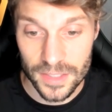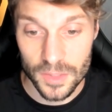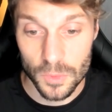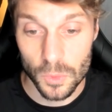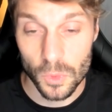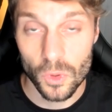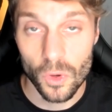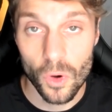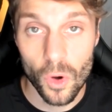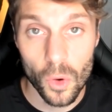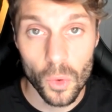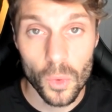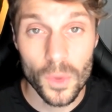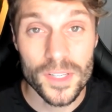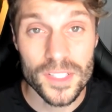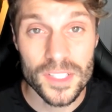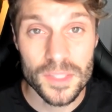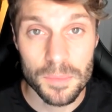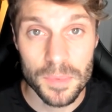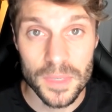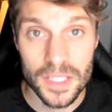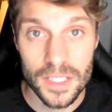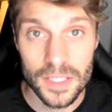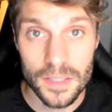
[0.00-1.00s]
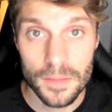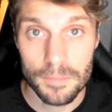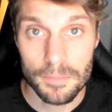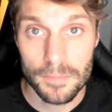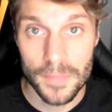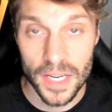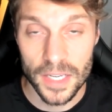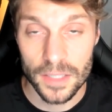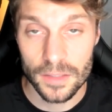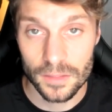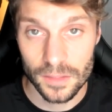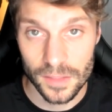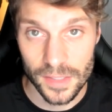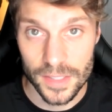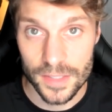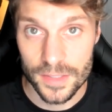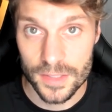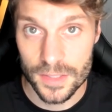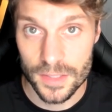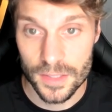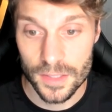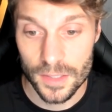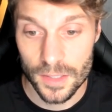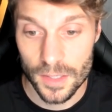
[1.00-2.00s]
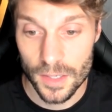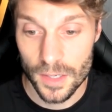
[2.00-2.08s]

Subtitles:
It will always be main list.